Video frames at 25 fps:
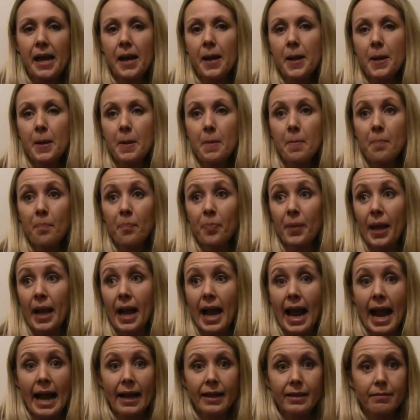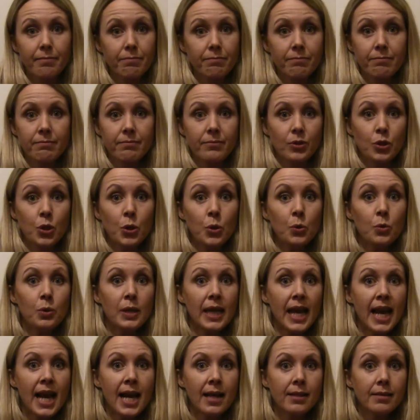2
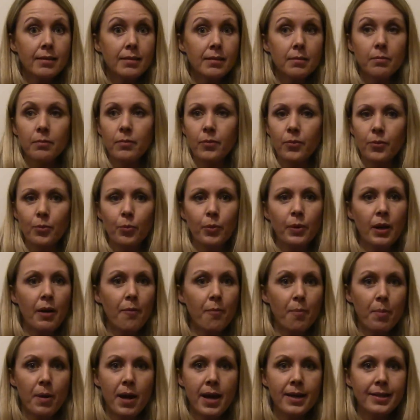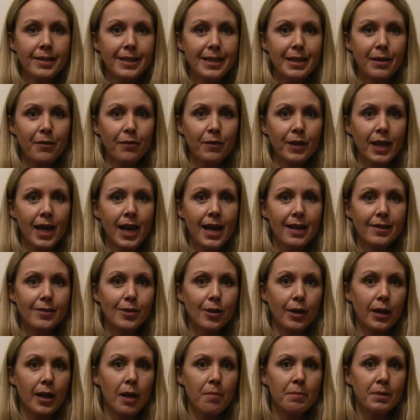cats, we have plenty of cats
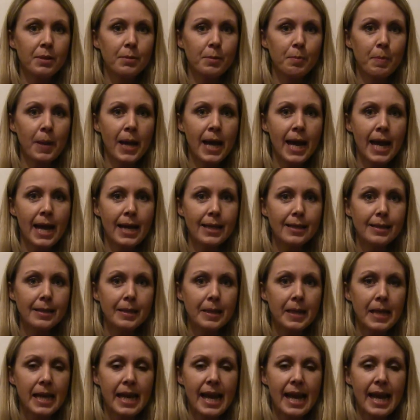that come as pairs,